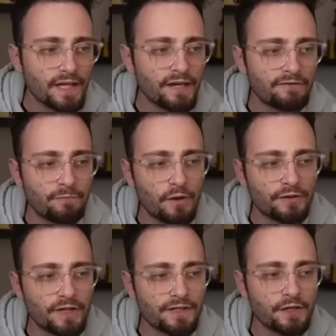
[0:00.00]
If
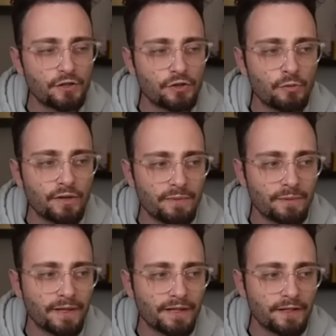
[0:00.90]
pawn takes h2 would have
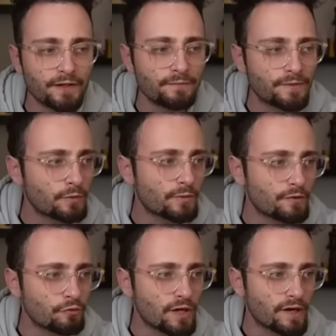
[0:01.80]
been played here, there would have
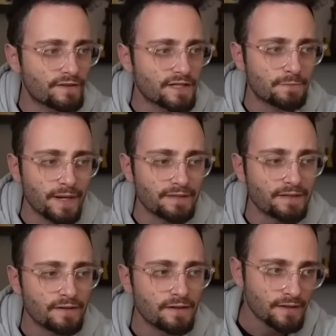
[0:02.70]
been rook f6
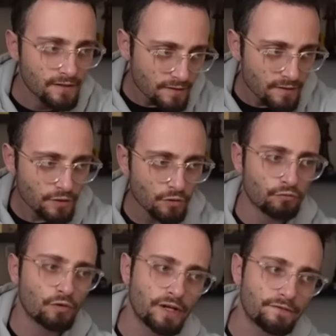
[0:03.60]
mate. So
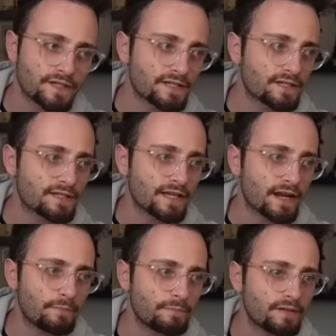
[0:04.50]
rook f6 is
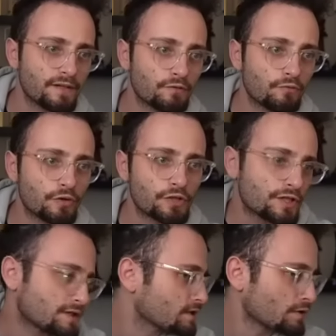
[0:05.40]
set up, rook
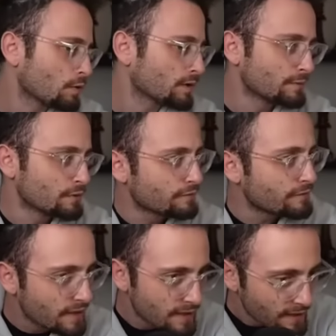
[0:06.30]
g6 only
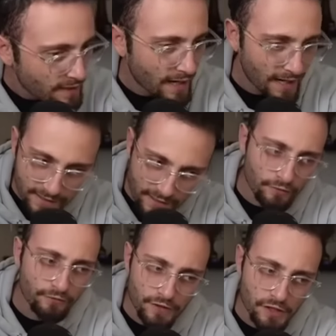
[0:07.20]
move, and
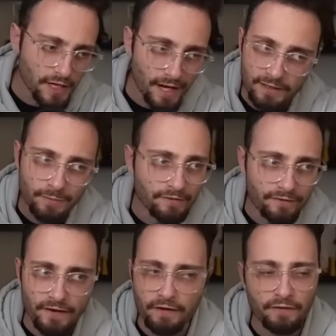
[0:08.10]
here Vichy had to be
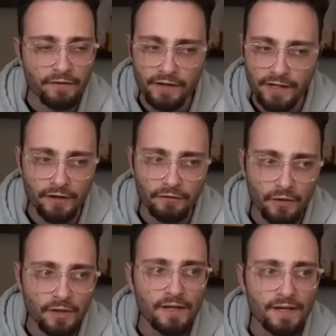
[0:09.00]
very, very
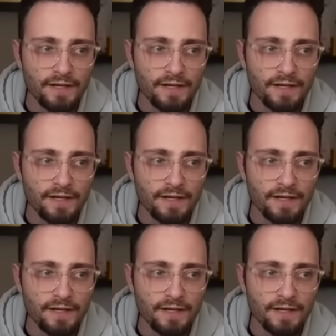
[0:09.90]
careful,